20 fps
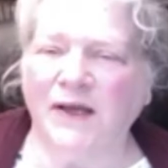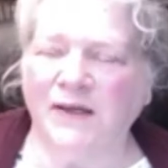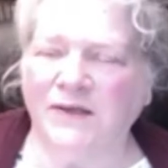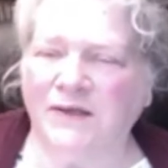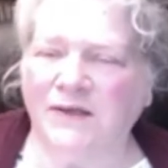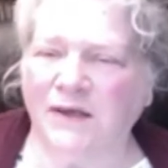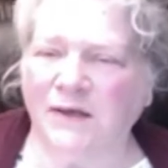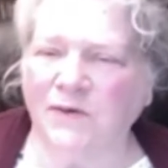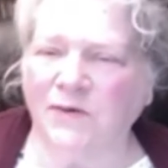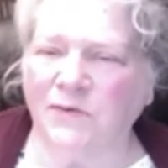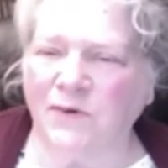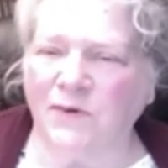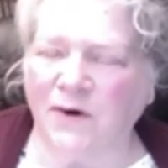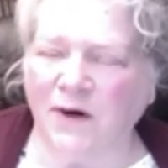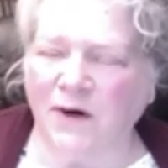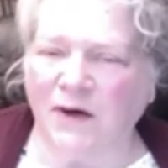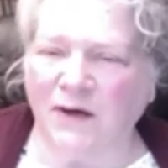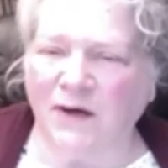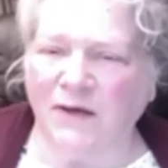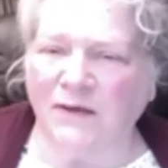done
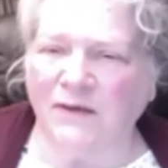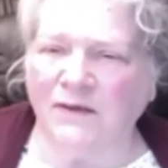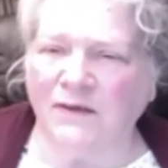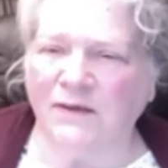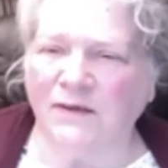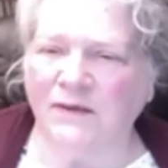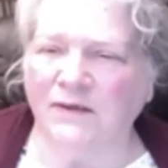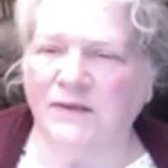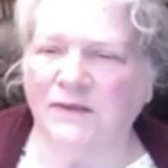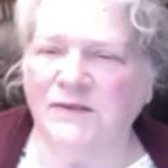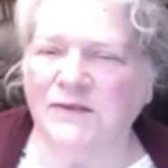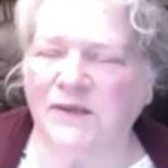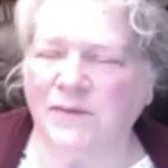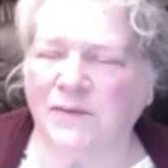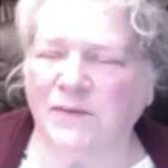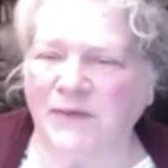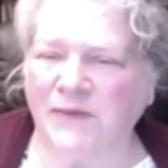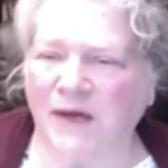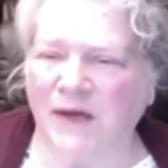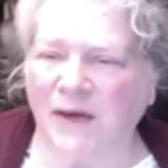wrong
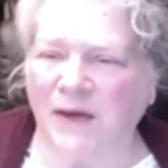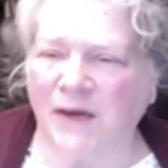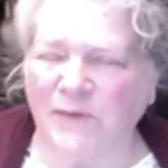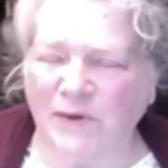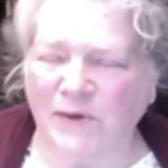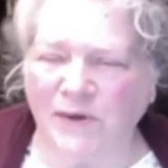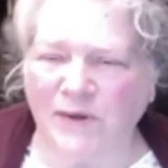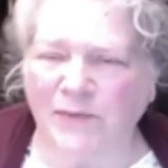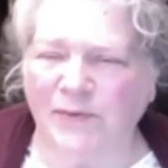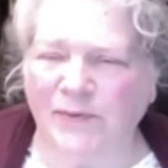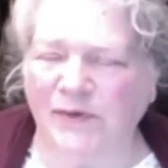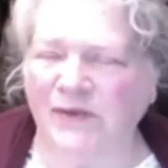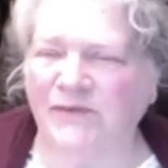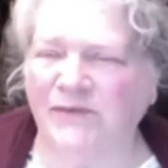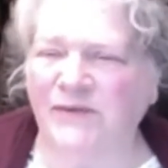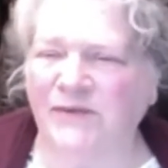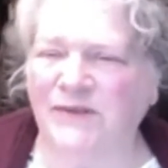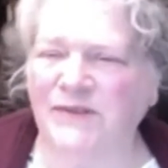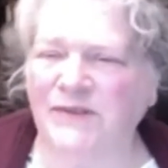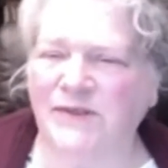sometime during the
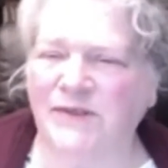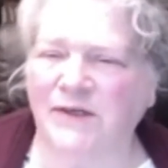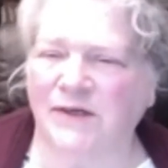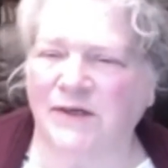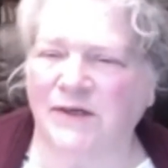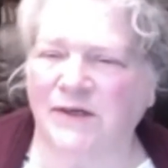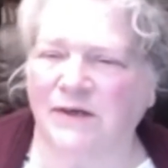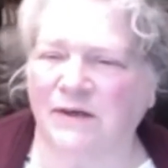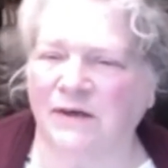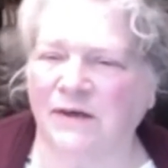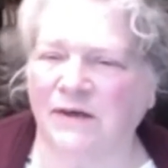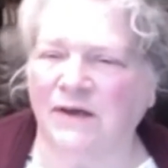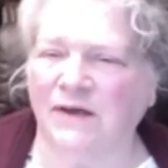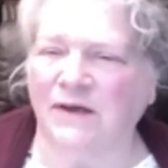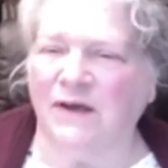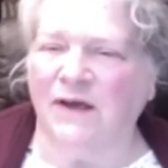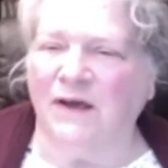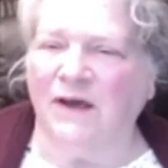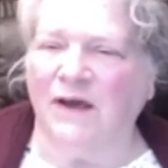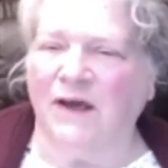previous year.
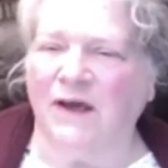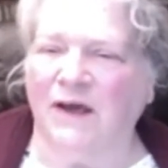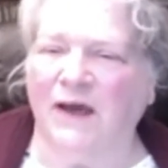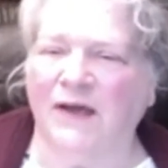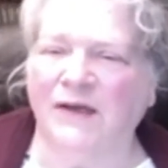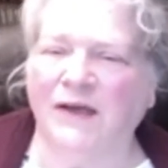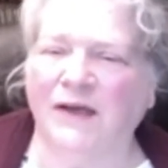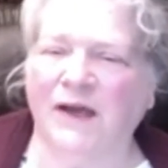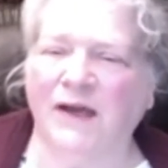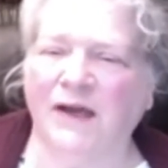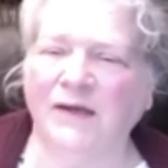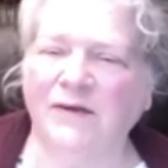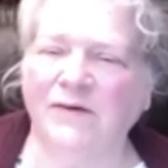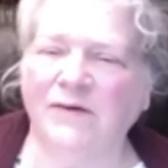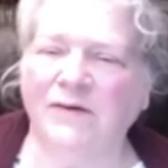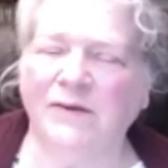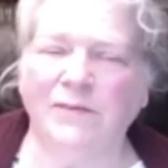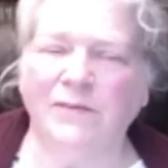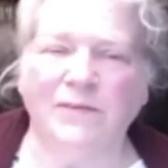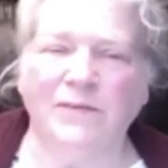And can you
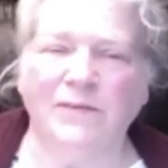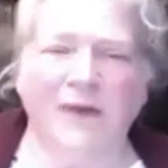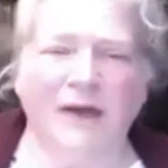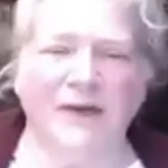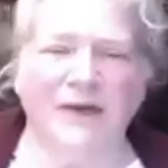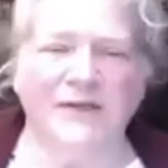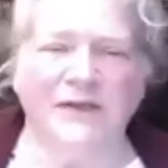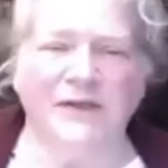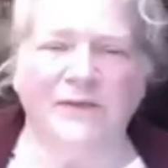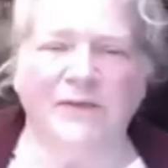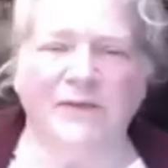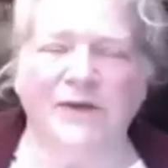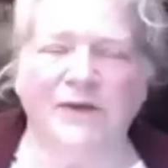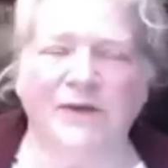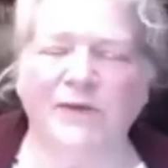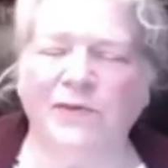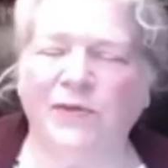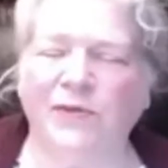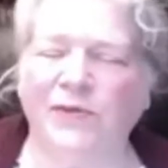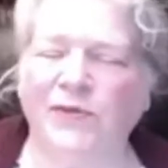imagine when you
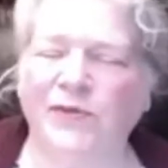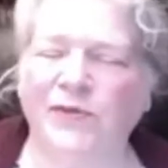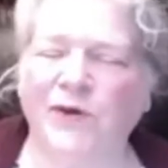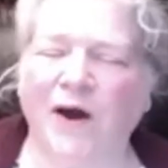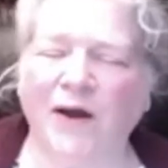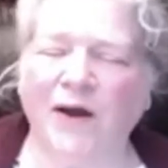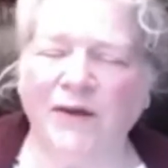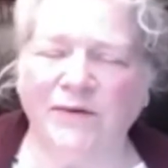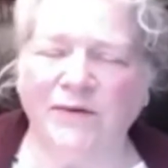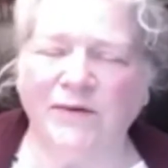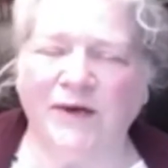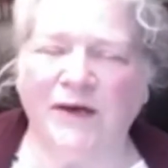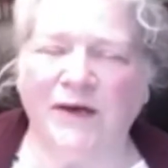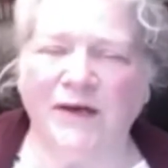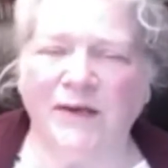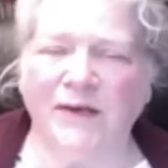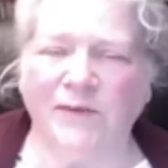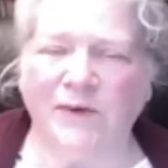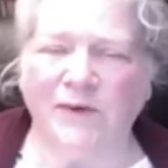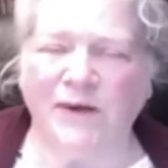thought you'd
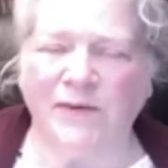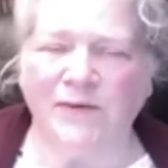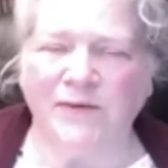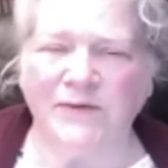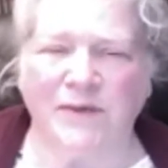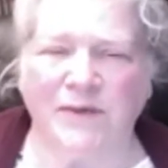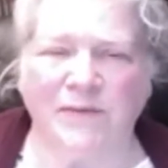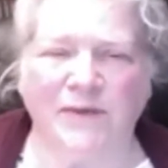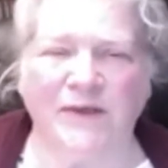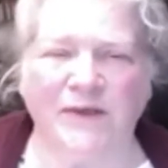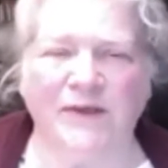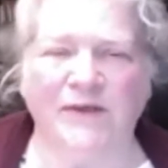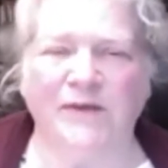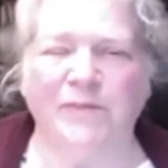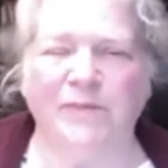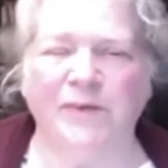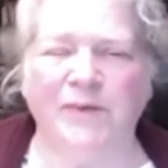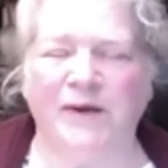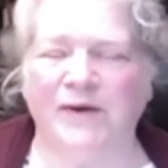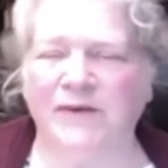gotten away with something that your
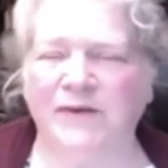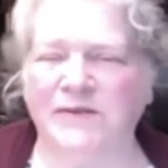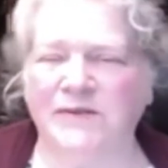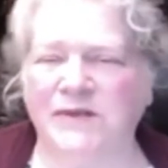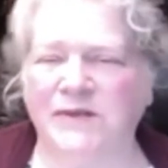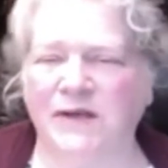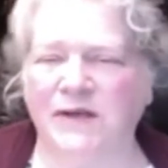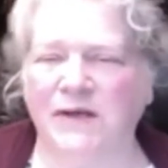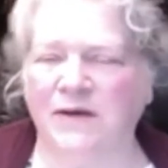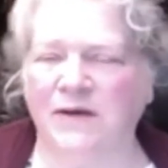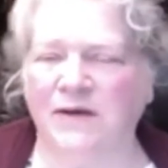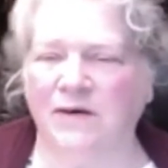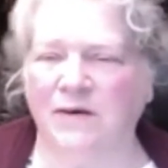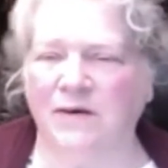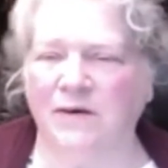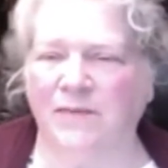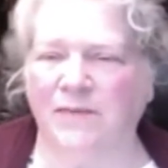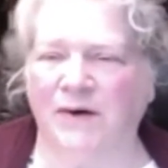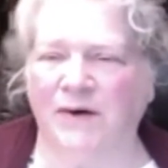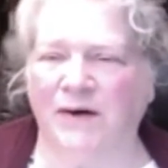parents didn't know
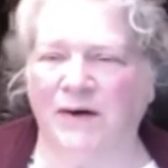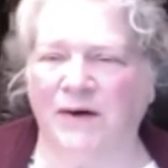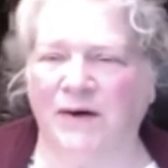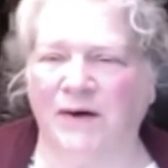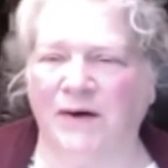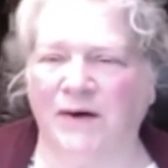about it?